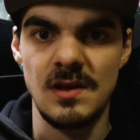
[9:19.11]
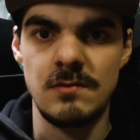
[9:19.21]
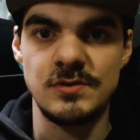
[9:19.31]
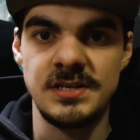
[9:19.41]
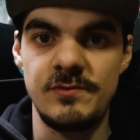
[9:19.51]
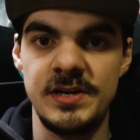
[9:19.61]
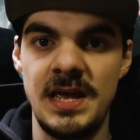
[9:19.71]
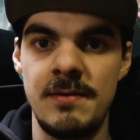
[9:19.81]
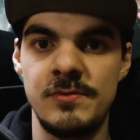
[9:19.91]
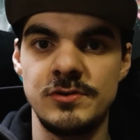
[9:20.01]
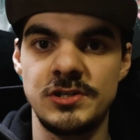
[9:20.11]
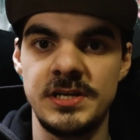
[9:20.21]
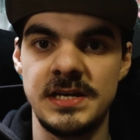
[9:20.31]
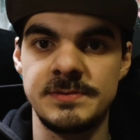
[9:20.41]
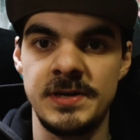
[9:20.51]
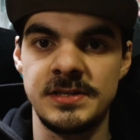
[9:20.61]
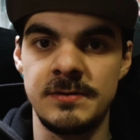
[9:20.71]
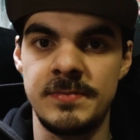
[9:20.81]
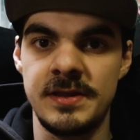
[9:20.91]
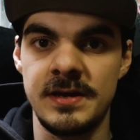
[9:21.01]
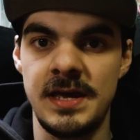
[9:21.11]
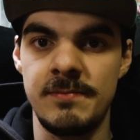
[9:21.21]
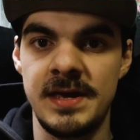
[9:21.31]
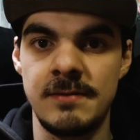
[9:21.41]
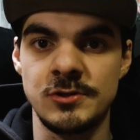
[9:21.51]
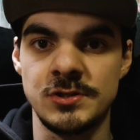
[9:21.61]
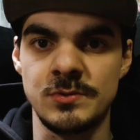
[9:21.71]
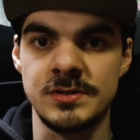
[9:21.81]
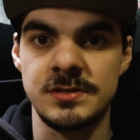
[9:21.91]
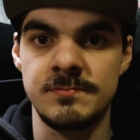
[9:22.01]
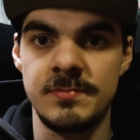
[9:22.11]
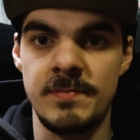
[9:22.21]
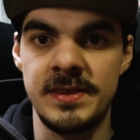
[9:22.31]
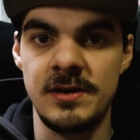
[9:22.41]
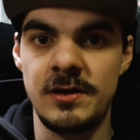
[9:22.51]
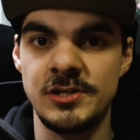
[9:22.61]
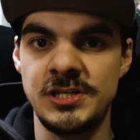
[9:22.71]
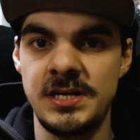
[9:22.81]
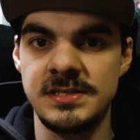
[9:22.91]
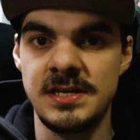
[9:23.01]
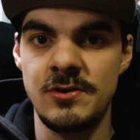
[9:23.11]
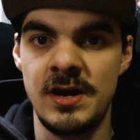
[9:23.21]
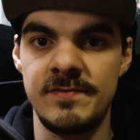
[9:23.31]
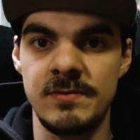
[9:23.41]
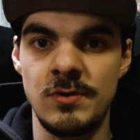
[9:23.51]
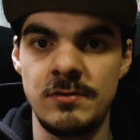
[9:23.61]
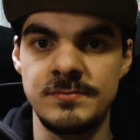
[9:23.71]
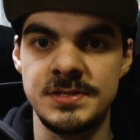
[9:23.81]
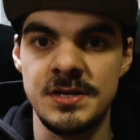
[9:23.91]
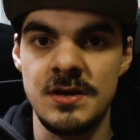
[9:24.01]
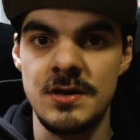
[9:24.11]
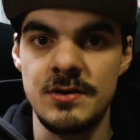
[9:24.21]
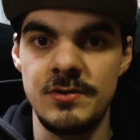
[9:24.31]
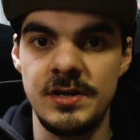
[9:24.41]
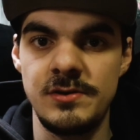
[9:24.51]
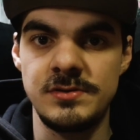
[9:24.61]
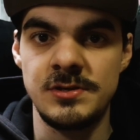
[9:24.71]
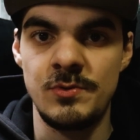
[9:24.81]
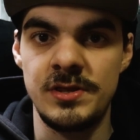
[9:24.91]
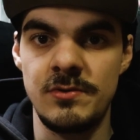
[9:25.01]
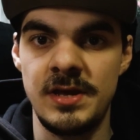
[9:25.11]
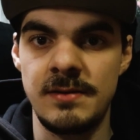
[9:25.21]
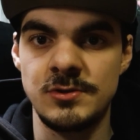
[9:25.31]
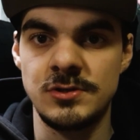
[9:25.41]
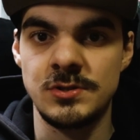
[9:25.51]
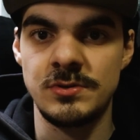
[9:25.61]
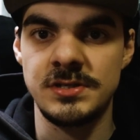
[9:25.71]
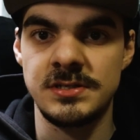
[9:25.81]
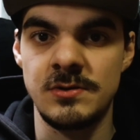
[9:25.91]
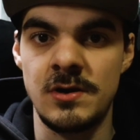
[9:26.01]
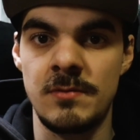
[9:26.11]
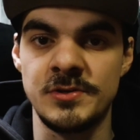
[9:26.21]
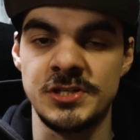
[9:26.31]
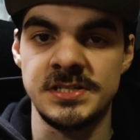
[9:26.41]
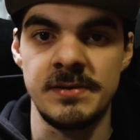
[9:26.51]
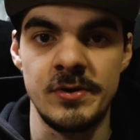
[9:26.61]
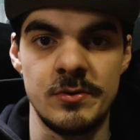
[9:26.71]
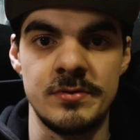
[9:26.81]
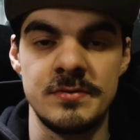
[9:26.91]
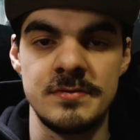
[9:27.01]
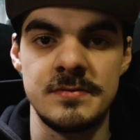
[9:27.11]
Almost every game usually gets picked up by the game capture source, but by the odd chance that you're having problems, you can use a window capture source to accomplish the same goal.